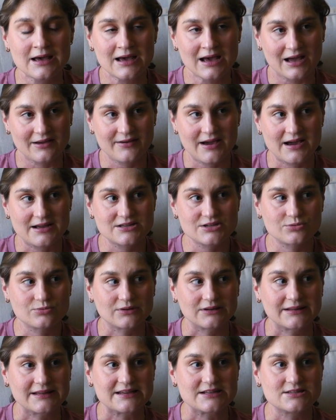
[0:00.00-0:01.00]
I've had to
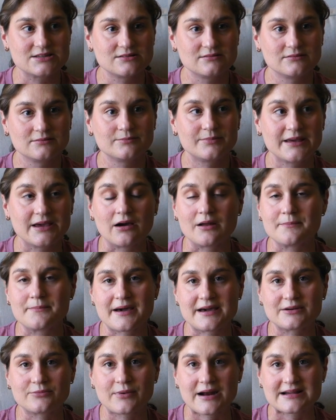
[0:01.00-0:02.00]
really be on
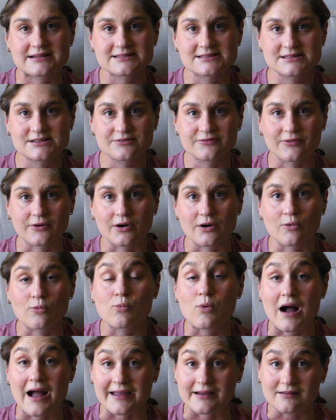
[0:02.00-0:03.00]
bed rest for a
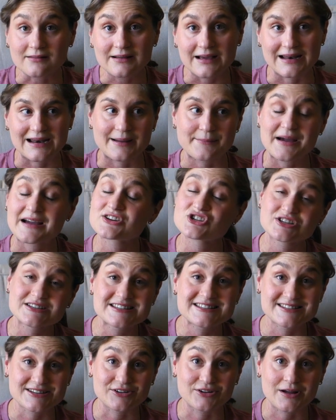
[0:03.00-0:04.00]
while, and I'm actually
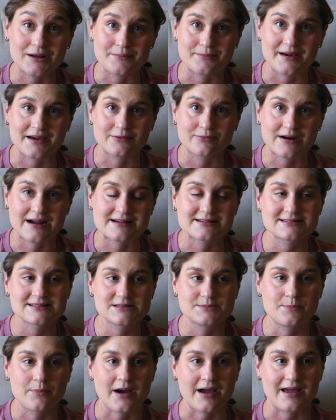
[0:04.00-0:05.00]
still on bed
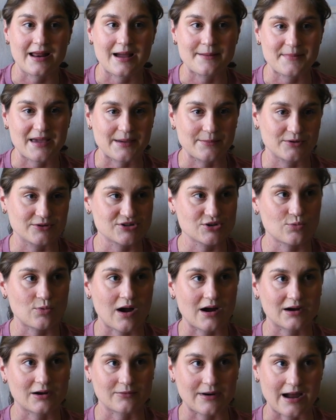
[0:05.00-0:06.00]
rest, but I'm able to
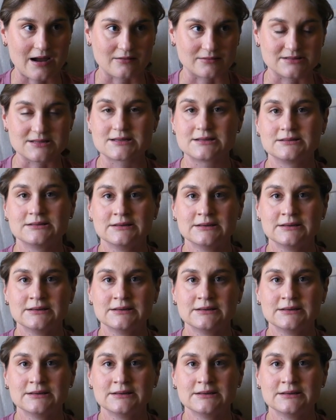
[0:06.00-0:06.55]
walk around